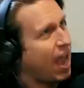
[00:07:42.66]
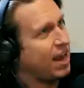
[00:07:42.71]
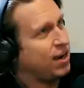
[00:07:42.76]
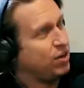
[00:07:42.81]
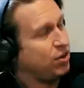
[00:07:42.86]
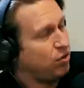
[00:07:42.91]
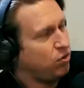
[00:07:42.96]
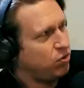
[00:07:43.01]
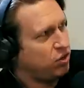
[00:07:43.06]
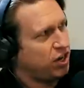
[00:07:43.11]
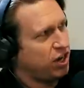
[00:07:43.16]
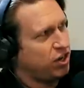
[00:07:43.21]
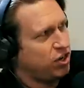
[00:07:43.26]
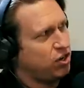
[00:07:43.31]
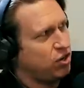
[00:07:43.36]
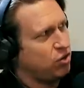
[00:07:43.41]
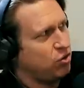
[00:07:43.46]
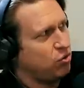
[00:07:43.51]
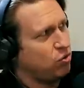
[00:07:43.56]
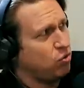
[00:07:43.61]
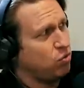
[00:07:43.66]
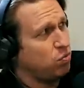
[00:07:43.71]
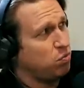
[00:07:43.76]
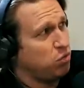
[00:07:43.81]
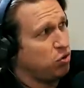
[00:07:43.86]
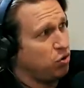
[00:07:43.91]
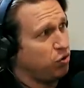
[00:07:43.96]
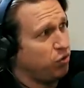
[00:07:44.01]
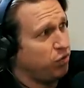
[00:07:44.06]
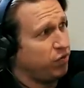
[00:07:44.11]
And did you
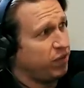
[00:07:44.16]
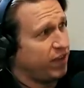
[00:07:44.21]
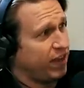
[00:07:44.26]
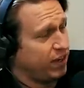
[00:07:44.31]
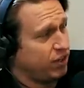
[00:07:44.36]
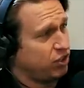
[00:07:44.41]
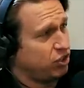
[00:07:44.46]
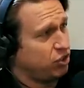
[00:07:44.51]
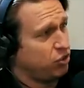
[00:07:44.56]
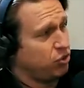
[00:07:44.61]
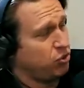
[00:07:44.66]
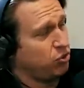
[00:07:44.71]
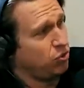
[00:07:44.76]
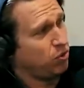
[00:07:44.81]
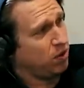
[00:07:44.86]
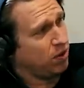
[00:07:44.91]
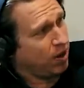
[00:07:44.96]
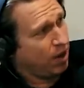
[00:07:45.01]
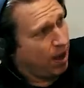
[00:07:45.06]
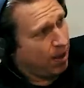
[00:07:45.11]
move into?